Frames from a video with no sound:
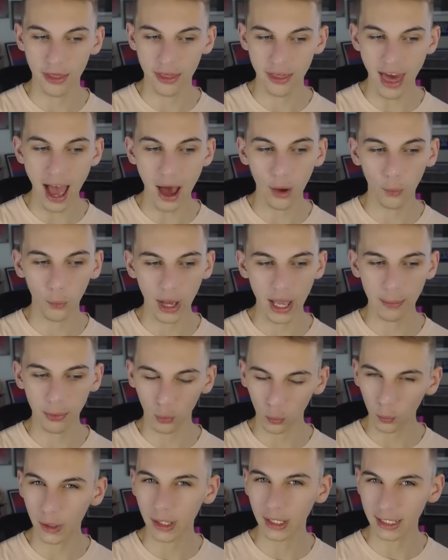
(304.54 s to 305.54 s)
that way.
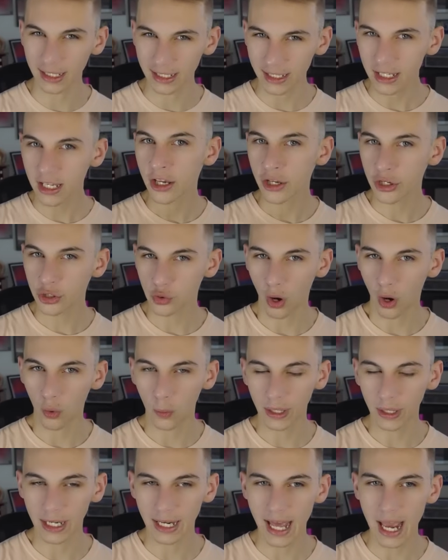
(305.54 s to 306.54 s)
But really, strong
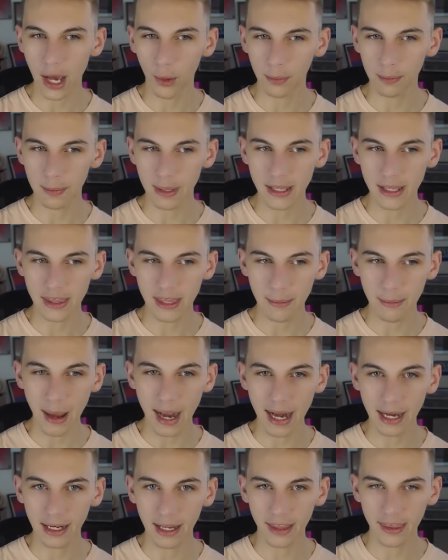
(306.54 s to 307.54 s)
wind and hail would be the
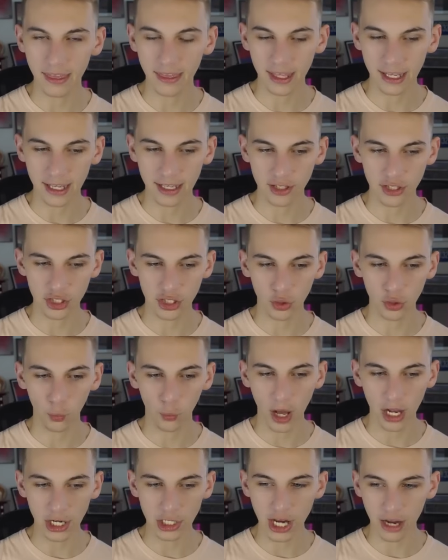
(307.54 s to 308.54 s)
main things to
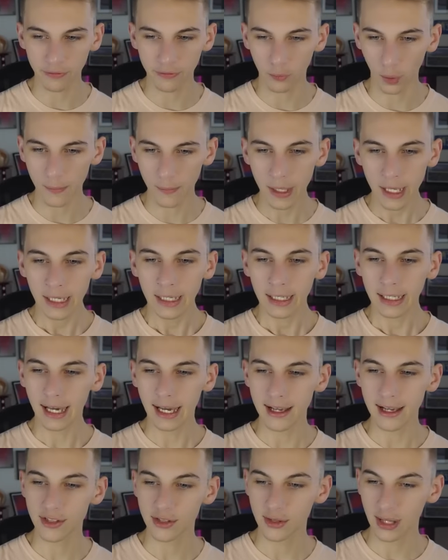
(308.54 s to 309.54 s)
watch out for.
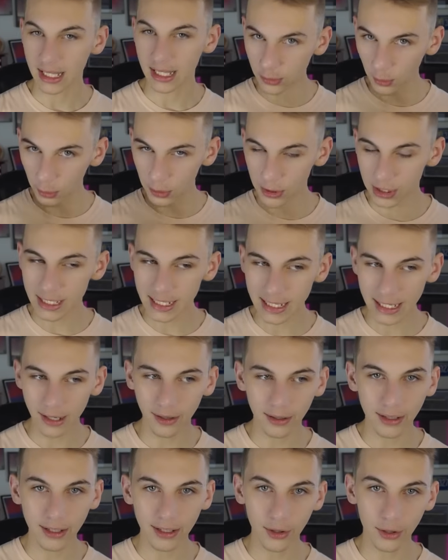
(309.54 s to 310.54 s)
So that's what we're seeing
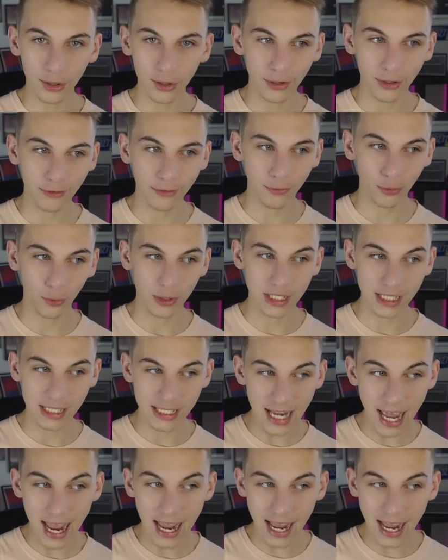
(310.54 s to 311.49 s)
here for today.